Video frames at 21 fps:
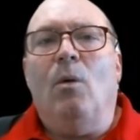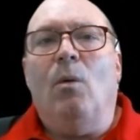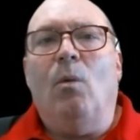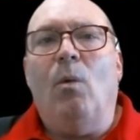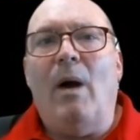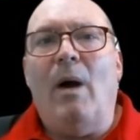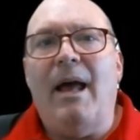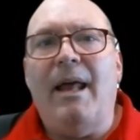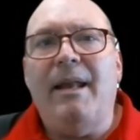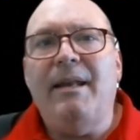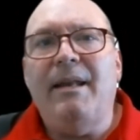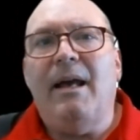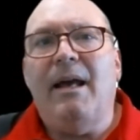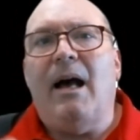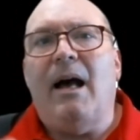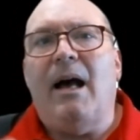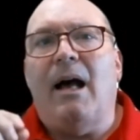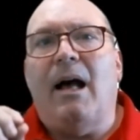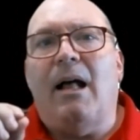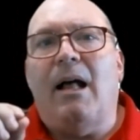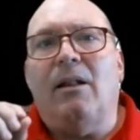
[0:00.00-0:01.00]
when
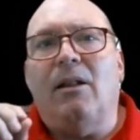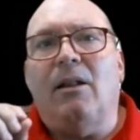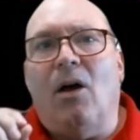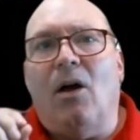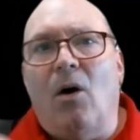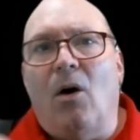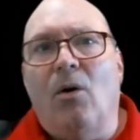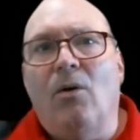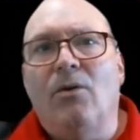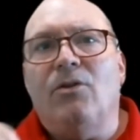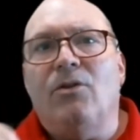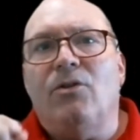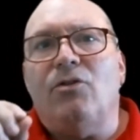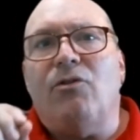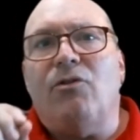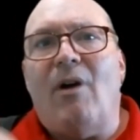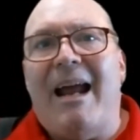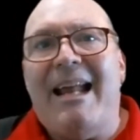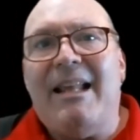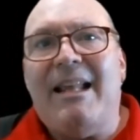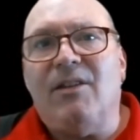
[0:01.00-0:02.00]
a loan
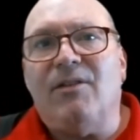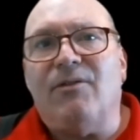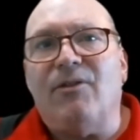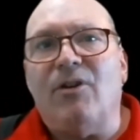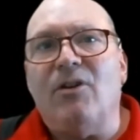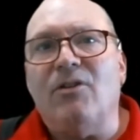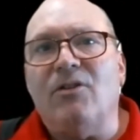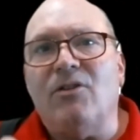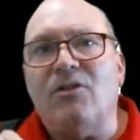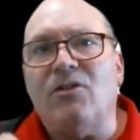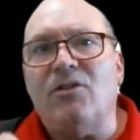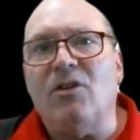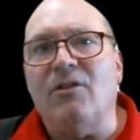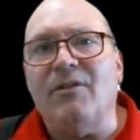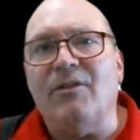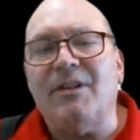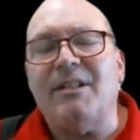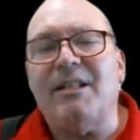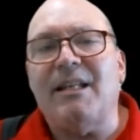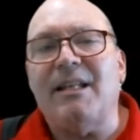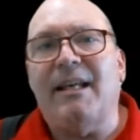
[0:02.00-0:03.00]
transfers
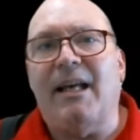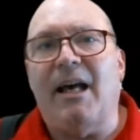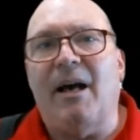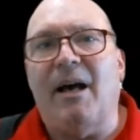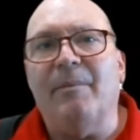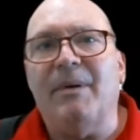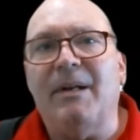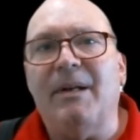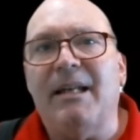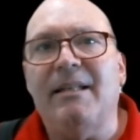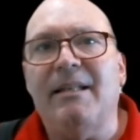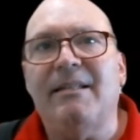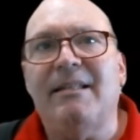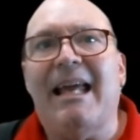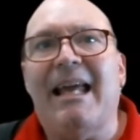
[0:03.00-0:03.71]
servicing companies,